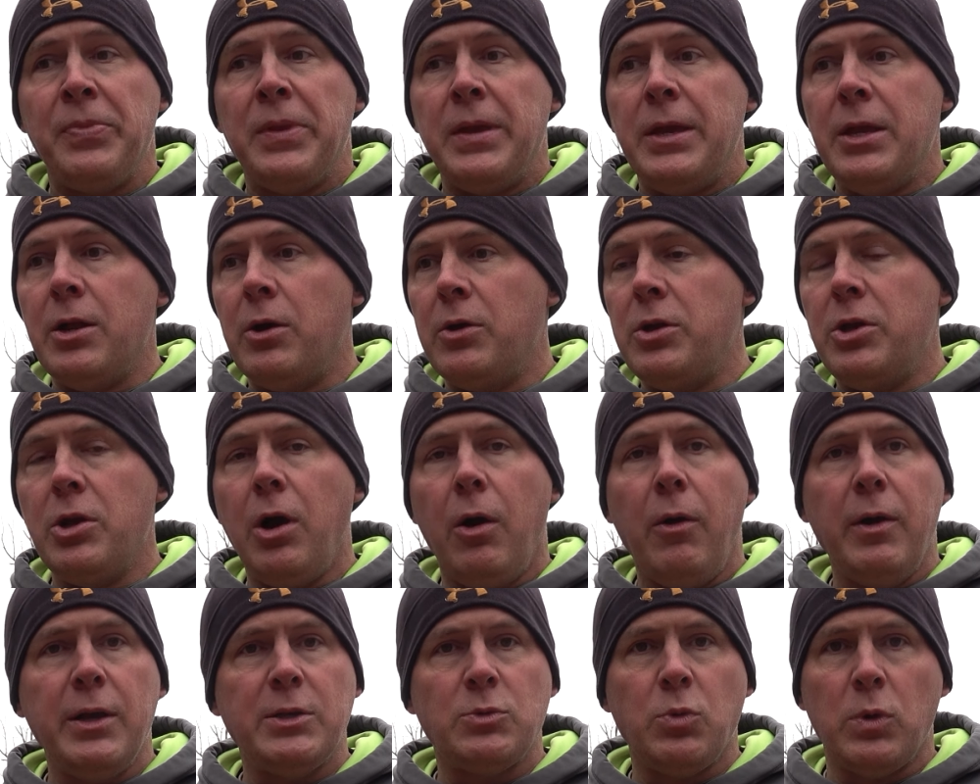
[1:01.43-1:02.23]
You
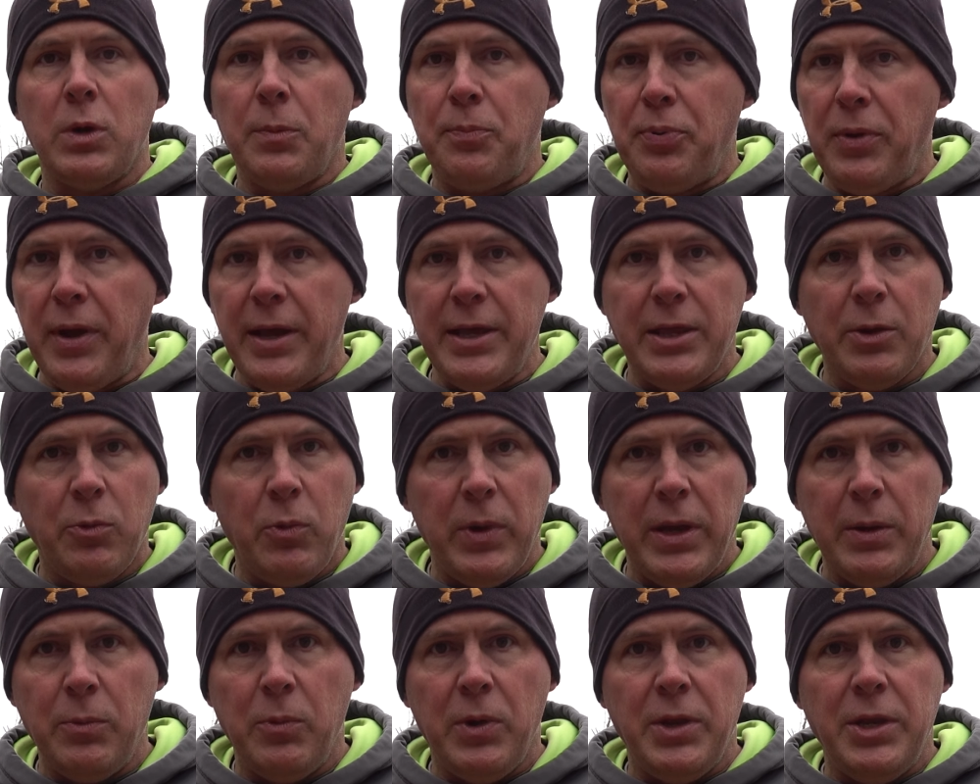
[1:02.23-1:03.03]
always want to play the
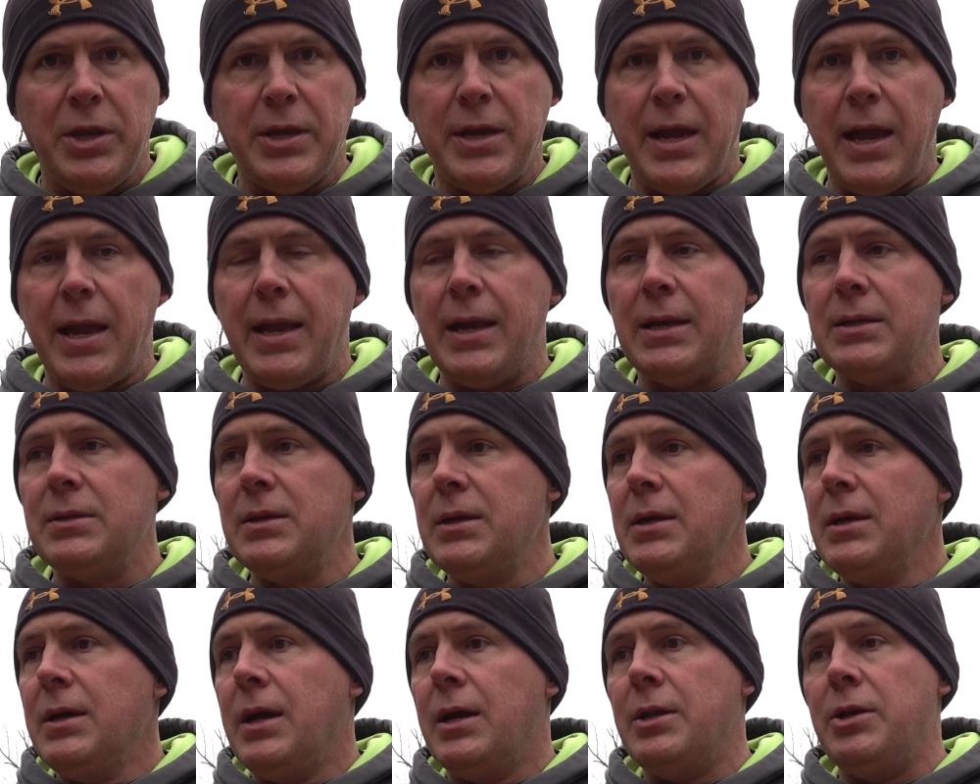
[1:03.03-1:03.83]
wind when you can,
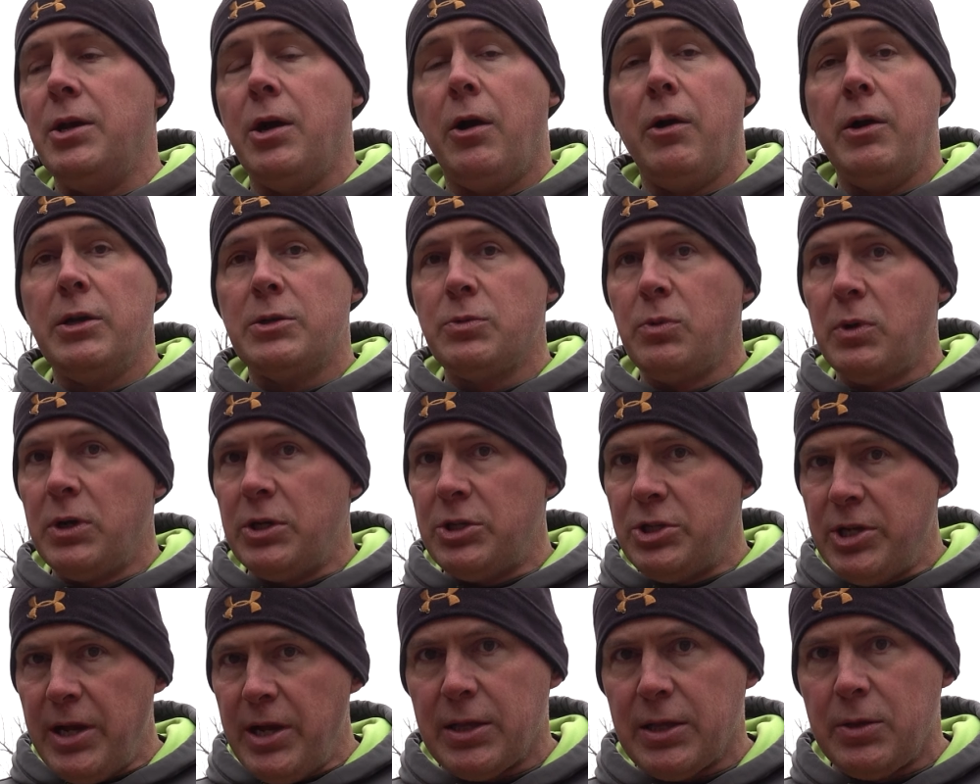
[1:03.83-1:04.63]
and you always want
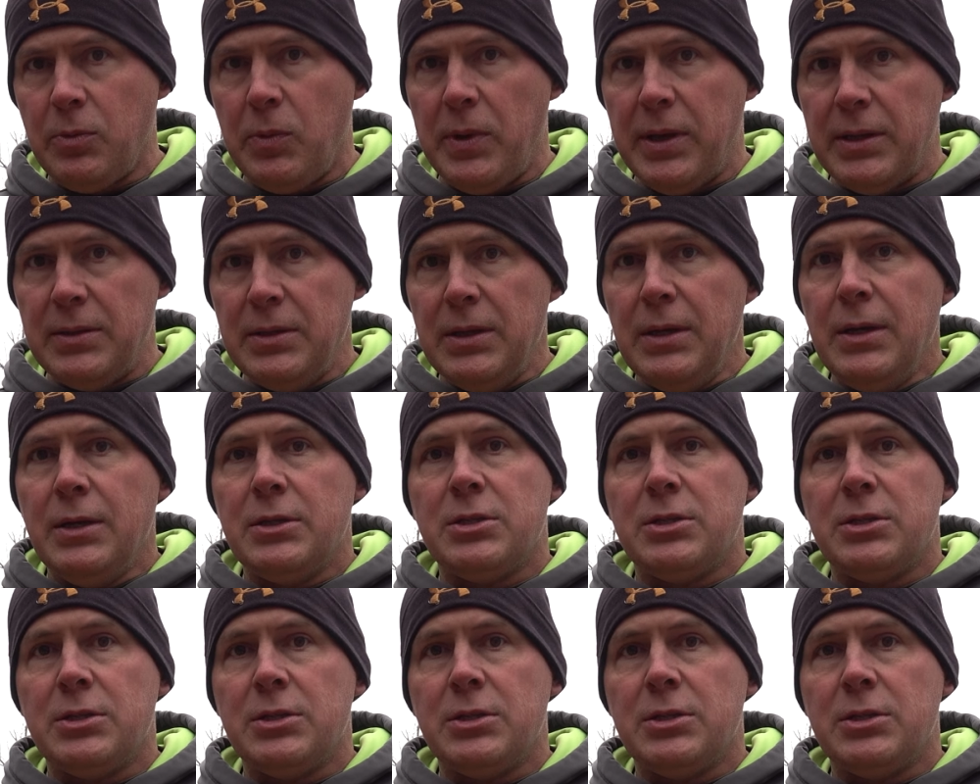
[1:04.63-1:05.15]
to the wind.